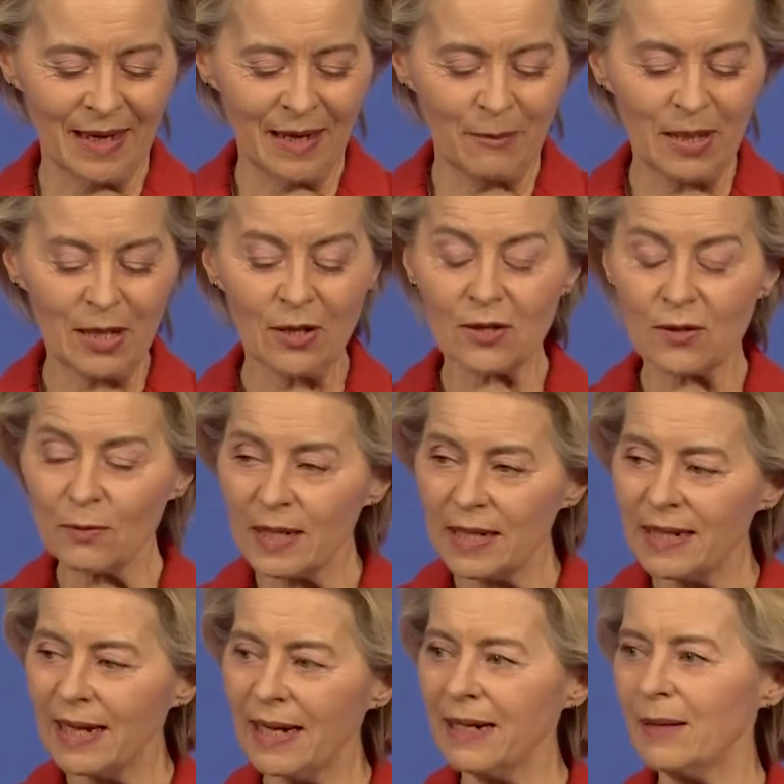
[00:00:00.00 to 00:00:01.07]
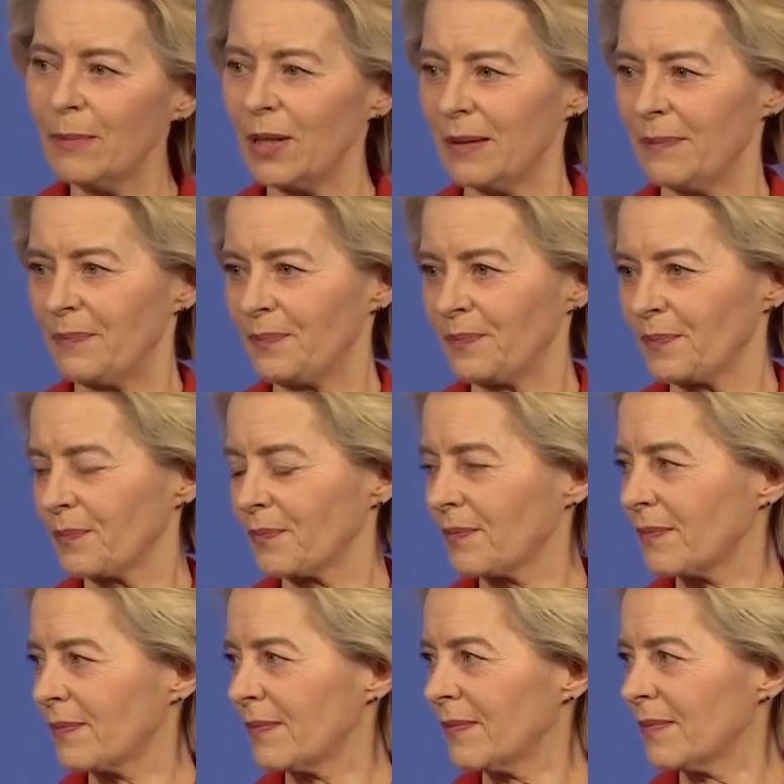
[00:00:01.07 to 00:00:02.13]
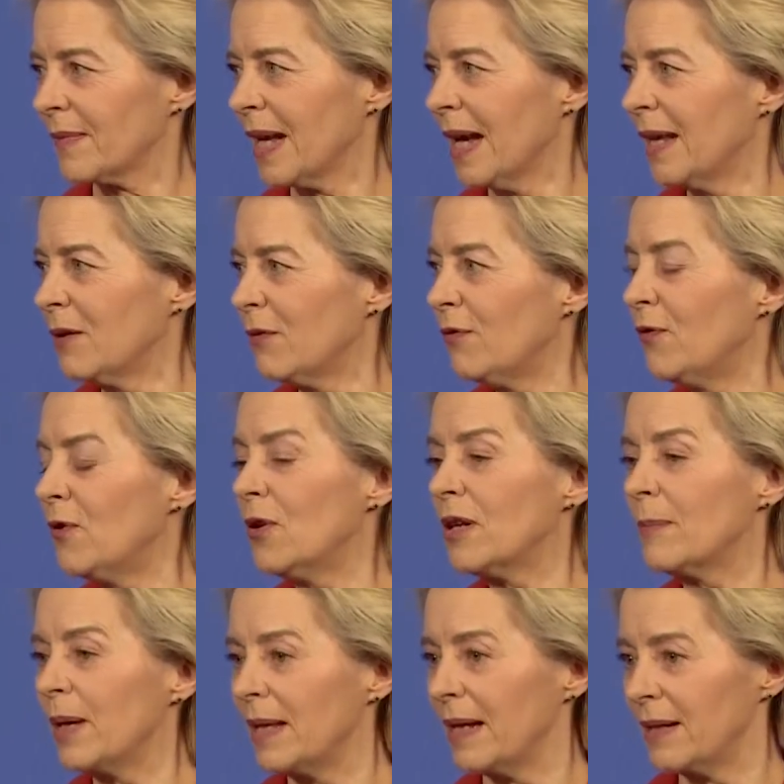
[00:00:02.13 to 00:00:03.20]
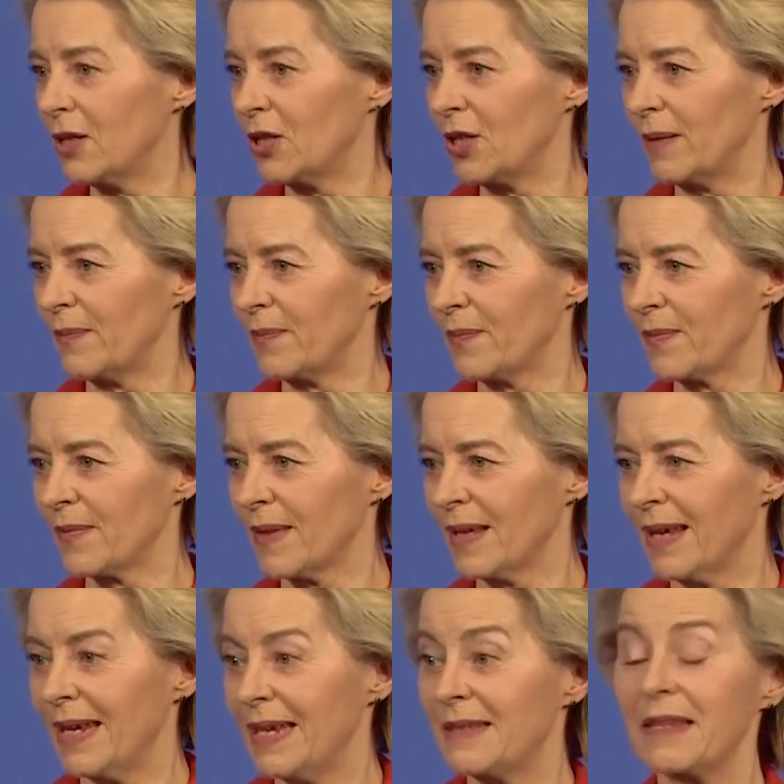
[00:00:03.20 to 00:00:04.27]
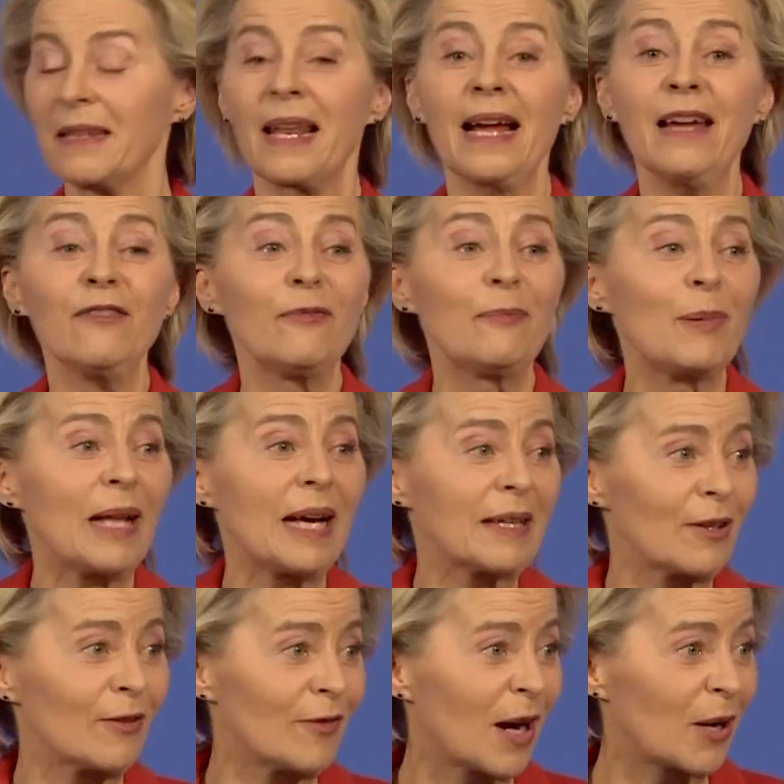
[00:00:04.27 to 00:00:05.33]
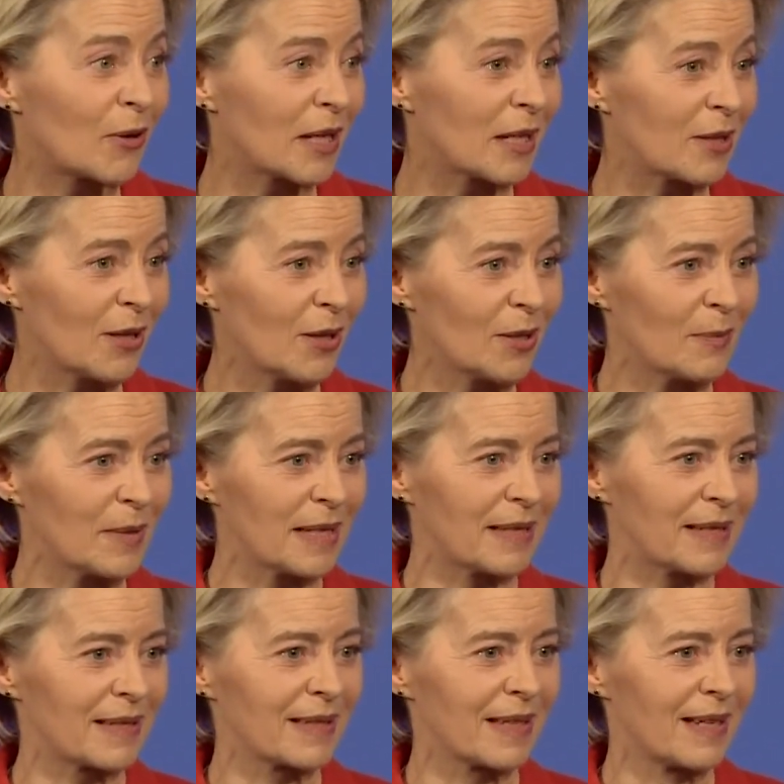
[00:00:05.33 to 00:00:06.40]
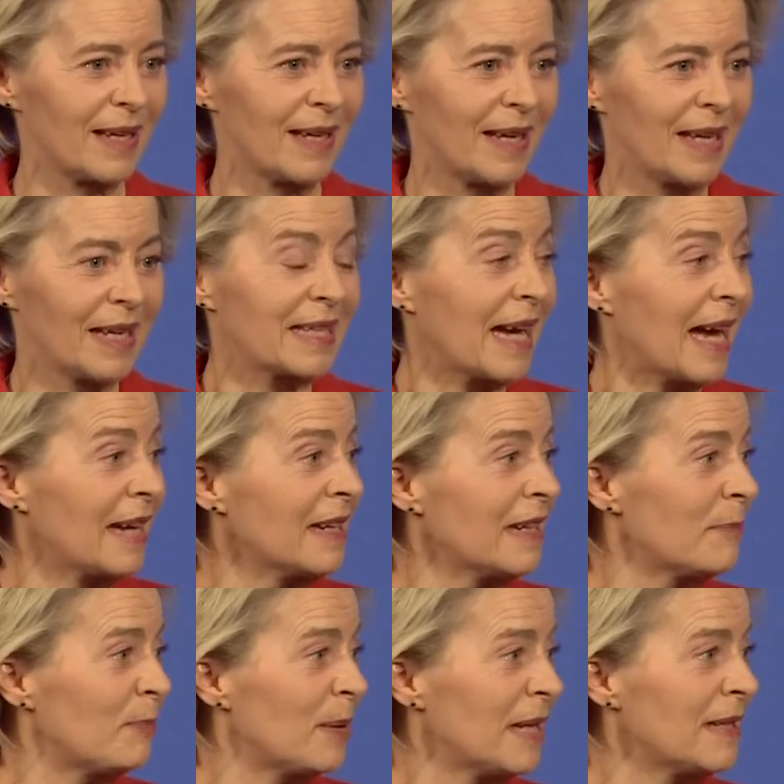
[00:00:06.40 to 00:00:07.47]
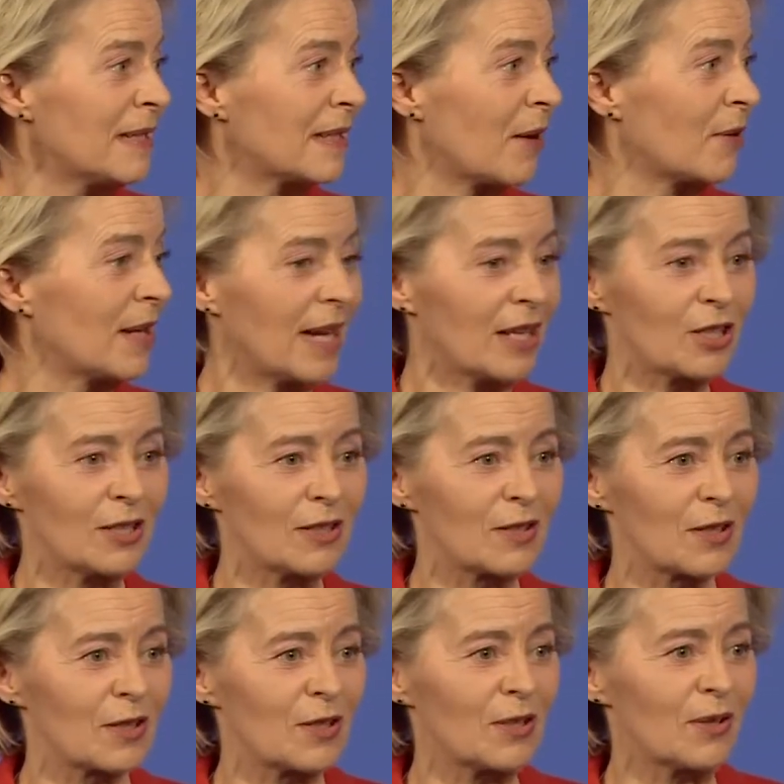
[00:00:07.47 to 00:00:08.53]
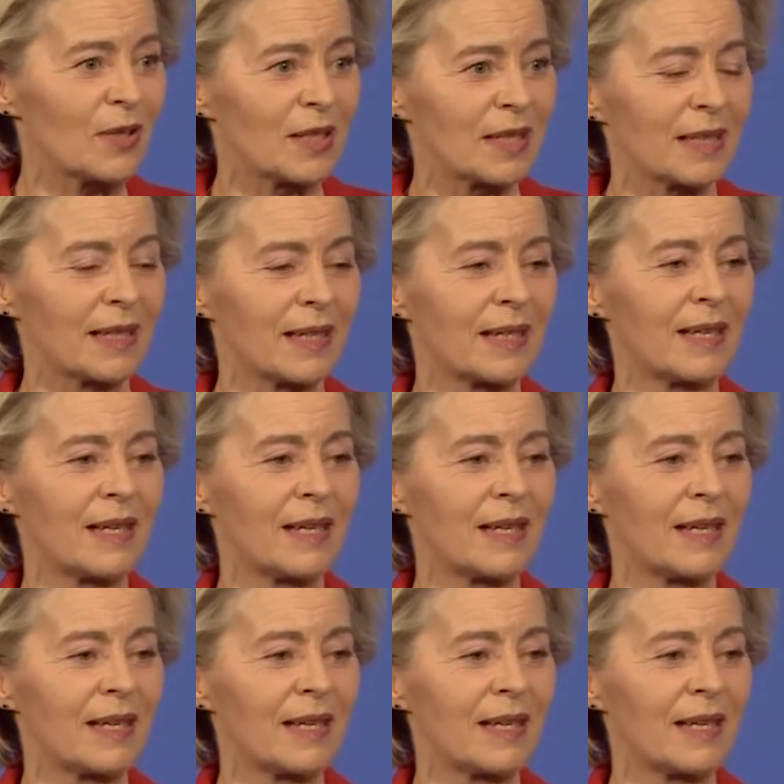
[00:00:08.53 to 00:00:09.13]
Because reliable and affordable energy is the lifeblood of our economies. It underpins our national security.